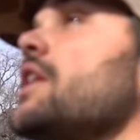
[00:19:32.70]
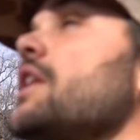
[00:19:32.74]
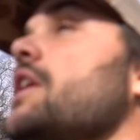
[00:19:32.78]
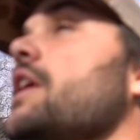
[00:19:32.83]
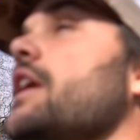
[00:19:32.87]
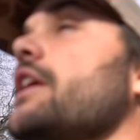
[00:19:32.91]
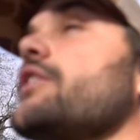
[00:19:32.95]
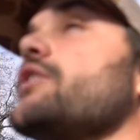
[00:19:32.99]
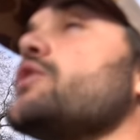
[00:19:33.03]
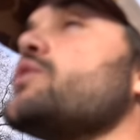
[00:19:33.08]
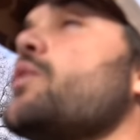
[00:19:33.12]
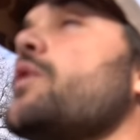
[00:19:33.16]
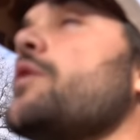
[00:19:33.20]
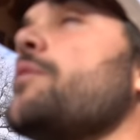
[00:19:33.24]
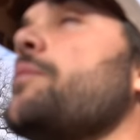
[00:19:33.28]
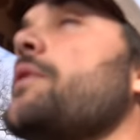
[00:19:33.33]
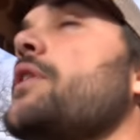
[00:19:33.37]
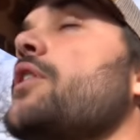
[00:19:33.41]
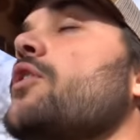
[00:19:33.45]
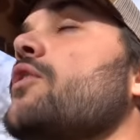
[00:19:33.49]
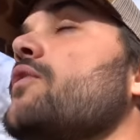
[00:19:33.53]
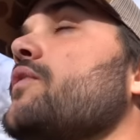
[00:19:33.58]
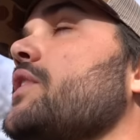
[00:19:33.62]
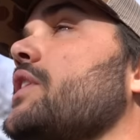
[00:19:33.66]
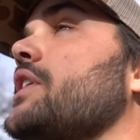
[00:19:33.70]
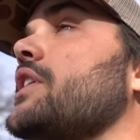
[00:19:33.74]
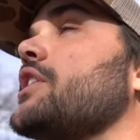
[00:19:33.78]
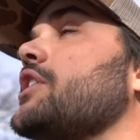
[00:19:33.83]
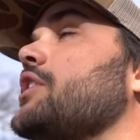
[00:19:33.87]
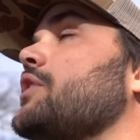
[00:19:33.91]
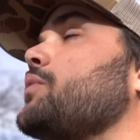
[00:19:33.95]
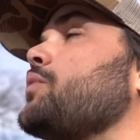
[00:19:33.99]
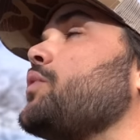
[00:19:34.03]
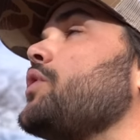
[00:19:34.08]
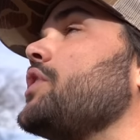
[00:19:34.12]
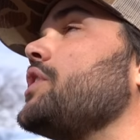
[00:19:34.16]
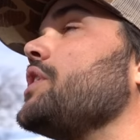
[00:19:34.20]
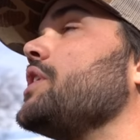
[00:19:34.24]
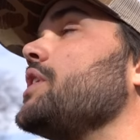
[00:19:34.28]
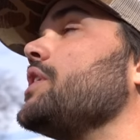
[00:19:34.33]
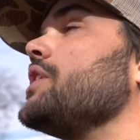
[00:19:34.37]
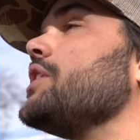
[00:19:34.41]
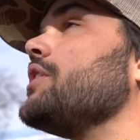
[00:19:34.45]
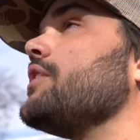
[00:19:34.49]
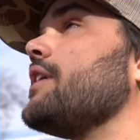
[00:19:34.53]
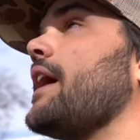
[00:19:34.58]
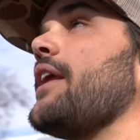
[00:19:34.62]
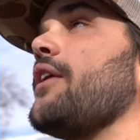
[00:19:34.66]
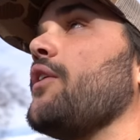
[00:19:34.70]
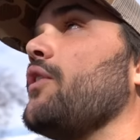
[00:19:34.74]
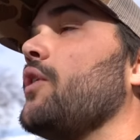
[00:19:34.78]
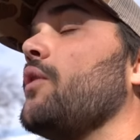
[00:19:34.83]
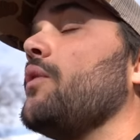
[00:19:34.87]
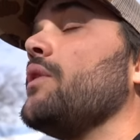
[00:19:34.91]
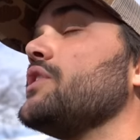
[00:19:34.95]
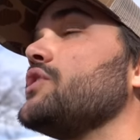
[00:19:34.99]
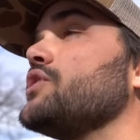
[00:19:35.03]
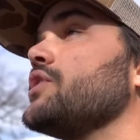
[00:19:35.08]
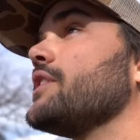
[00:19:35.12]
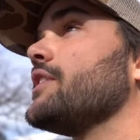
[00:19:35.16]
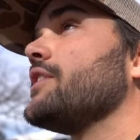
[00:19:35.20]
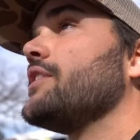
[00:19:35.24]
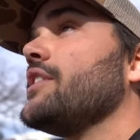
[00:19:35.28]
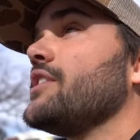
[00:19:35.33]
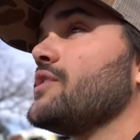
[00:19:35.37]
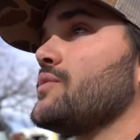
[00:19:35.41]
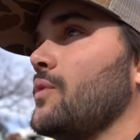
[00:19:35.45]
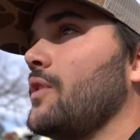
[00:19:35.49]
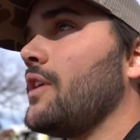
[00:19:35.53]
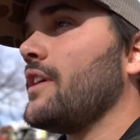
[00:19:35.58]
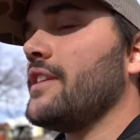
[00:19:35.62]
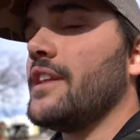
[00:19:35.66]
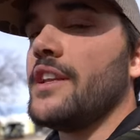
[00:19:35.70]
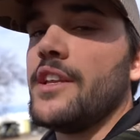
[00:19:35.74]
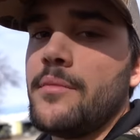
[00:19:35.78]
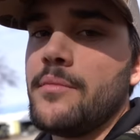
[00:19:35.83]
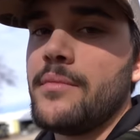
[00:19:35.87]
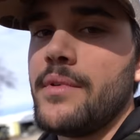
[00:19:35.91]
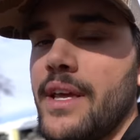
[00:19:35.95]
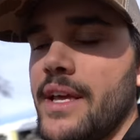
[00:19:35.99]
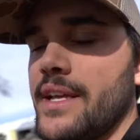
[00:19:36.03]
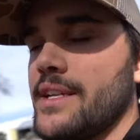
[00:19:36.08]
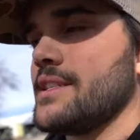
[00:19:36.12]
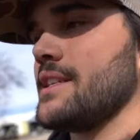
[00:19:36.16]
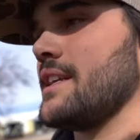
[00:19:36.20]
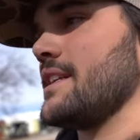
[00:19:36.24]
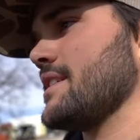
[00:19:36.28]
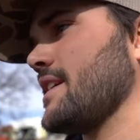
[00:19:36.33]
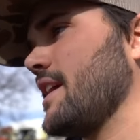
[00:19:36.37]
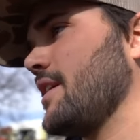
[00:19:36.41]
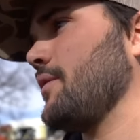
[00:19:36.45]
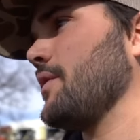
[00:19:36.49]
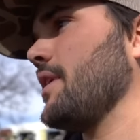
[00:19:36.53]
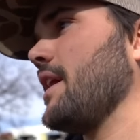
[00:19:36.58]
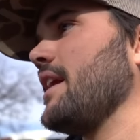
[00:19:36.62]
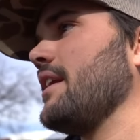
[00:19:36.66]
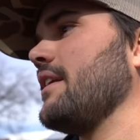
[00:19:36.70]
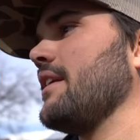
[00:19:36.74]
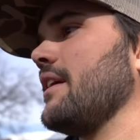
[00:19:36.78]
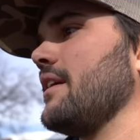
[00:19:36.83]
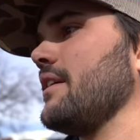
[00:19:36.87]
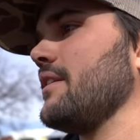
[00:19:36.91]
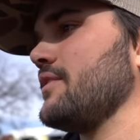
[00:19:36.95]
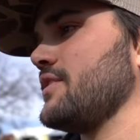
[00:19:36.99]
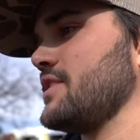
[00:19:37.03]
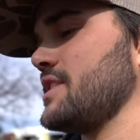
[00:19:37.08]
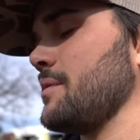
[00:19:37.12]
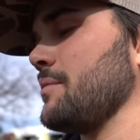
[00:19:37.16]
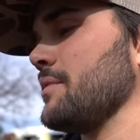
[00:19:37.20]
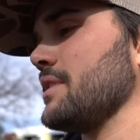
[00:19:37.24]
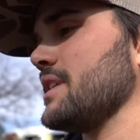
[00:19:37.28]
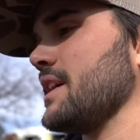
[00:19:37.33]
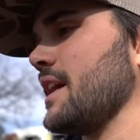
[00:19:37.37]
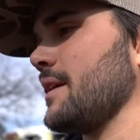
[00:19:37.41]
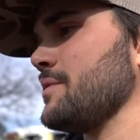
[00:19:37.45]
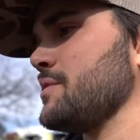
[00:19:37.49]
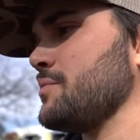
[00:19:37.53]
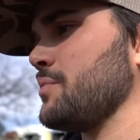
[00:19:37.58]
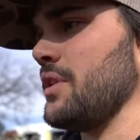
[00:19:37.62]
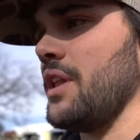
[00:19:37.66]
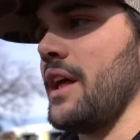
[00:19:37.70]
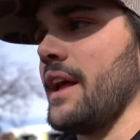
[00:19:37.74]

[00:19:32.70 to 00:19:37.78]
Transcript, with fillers: okay, there's one bear over here and one here, and I don't know what trigger does what, then you miss. That's kind of what I did uh, some of the times. But